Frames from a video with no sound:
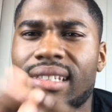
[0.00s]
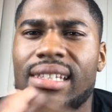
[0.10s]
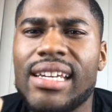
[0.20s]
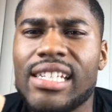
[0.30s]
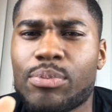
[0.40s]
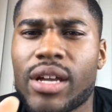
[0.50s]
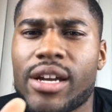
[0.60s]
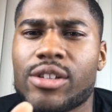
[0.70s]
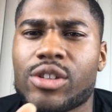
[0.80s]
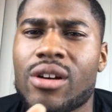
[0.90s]
these
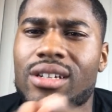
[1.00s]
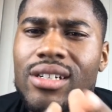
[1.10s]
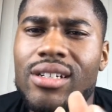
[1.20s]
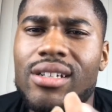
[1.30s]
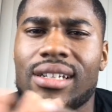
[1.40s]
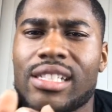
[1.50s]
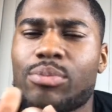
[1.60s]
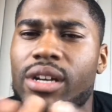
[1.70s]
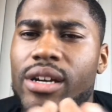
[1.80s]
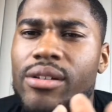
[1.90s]
players aren't good and this
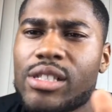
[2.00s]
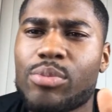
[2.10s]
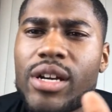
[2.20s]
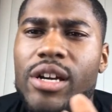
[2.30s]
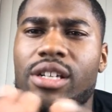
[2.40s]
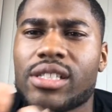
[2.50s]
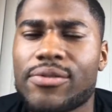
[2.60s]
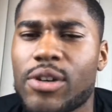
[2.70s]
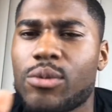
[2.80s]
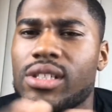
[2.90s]
player doesn't
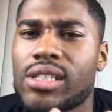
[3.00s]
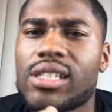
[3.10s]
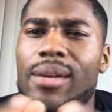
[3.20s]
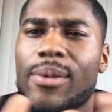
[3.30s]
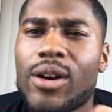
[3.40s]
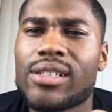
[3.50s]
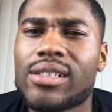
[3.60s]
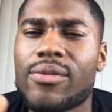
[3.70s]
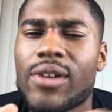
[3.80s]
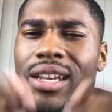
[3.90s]
fit with this team and all this
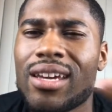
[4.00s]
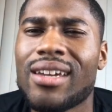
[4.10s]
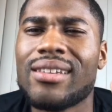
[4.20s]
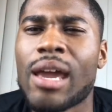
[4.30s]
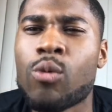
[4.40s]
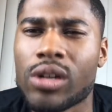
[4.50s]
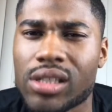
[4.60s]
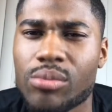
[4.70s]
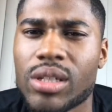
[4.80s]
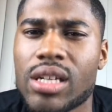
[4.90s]
stuff, and then they want us
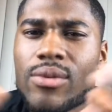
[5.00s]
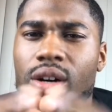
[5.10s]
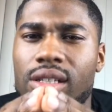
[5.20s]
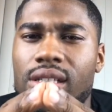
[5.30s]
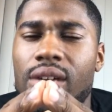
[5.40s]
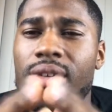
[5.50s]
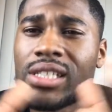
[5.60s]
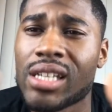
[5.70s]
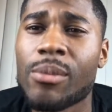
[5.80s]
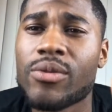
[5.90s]
to believe all this stuff, and
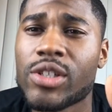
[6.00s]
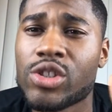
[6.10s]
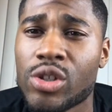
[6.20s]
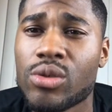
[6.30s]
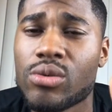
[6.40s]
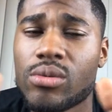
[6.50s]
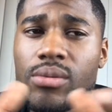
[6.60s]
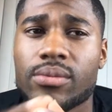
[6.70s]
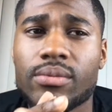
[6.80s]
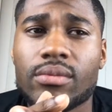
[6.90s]
some of us do.
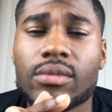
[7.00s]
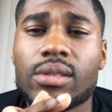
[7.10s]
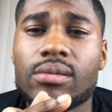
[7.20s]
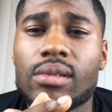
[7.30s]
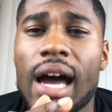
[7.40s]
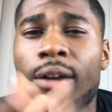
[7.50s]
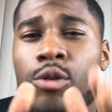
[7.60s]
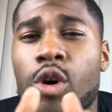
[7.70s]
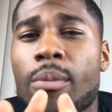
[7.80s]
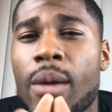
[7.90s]
I don't
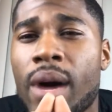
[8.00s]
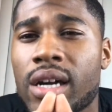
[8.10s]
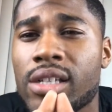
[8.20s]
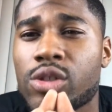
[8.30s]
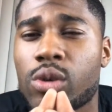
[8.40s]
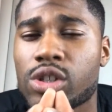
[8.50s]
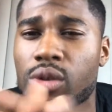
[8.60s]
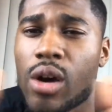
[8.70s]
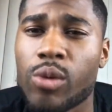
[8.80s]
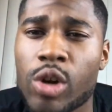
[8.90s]
know about my Easy Work
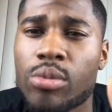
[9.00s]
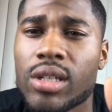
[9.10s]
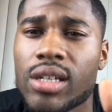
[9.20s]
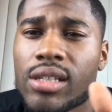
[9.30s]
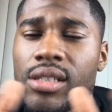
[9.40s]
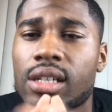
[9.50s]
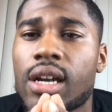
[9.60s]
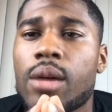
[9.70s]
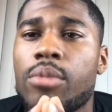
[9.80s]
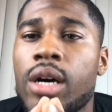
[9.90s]
squad. We don't believe this,
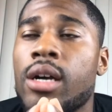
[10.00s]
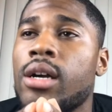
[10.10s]
but